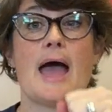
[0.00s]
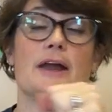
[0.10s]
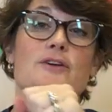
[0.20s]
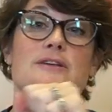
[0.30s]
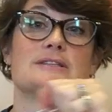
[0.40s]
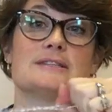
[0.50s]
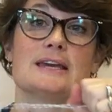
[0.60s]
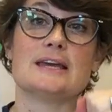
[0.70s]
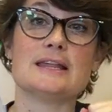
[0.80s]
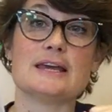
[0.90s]
and you can
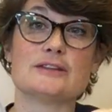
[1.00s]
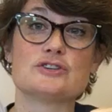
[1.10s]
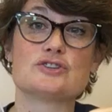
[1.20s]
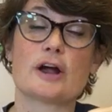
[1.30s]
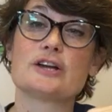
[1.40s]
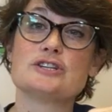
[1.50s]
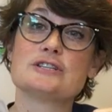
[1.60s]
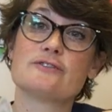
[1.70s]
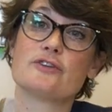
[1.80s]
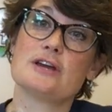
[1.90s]
see the
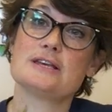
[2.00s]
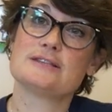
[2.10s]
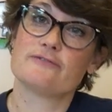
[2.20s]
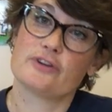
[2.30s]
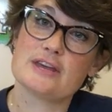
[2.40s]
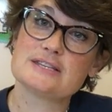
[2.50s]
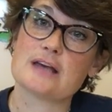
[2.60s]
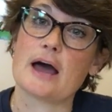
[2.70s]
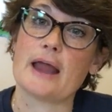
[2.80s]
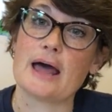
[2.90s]
instructions for this
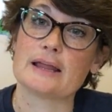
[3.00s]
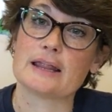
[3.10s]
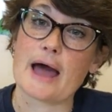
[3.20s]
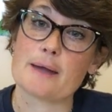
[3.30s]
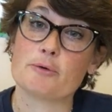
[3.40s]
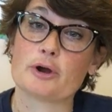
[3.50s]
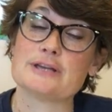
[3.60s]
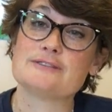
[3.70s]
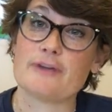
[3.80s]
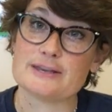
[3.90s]
on Ellet
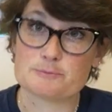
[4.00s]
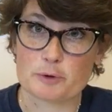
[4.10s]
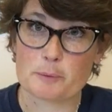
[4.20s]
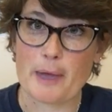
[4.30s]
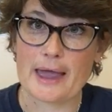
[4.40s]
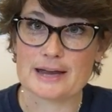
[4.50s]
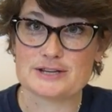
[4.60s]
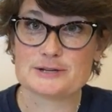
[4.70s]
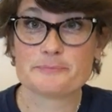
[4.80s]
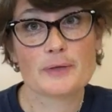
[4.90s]
Library's Facebook page.